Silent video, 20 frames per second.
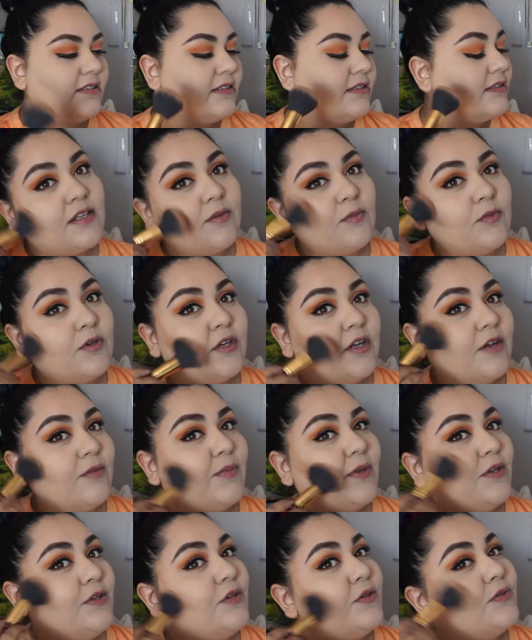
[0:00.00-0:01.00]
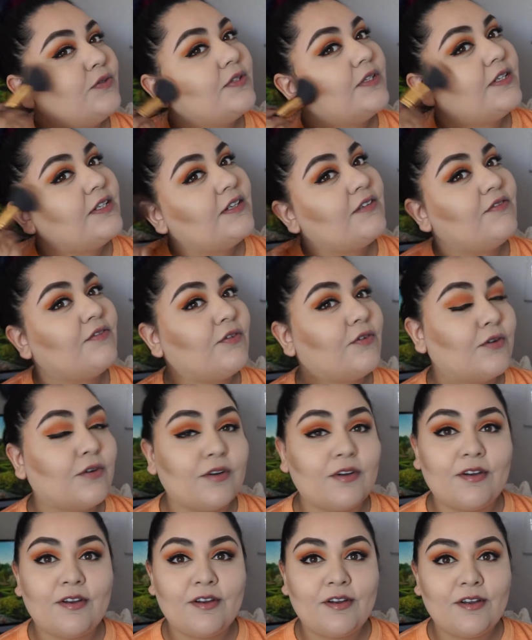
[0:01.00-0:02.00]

same one I've been using for